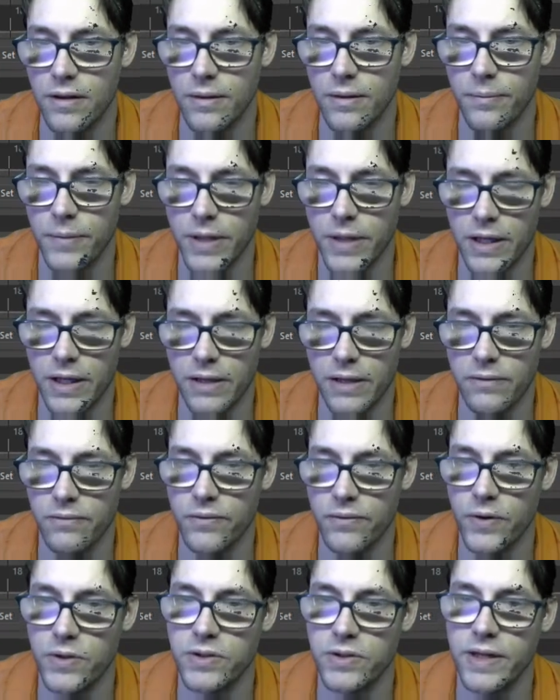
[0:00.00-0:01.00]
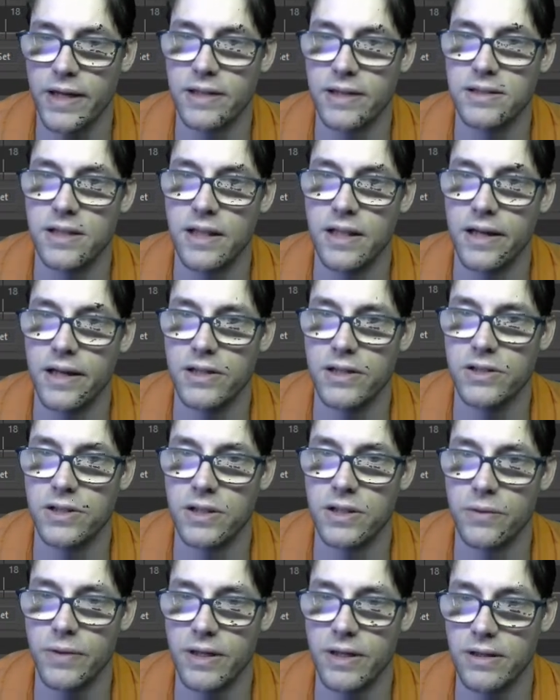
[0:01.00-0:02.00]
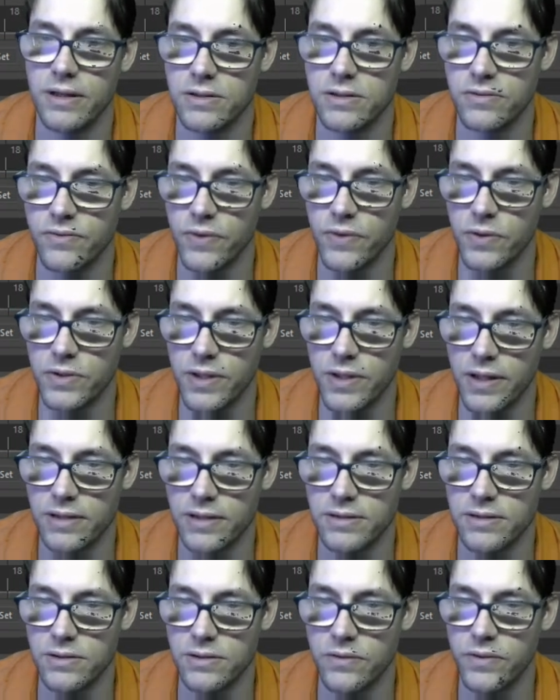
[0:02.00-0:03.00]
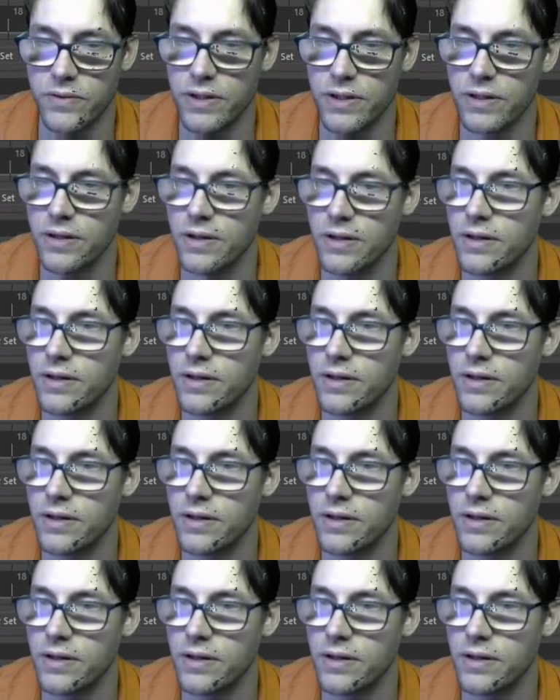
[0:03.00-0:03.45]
You get vertex selection. I want to get this vertex that's over here.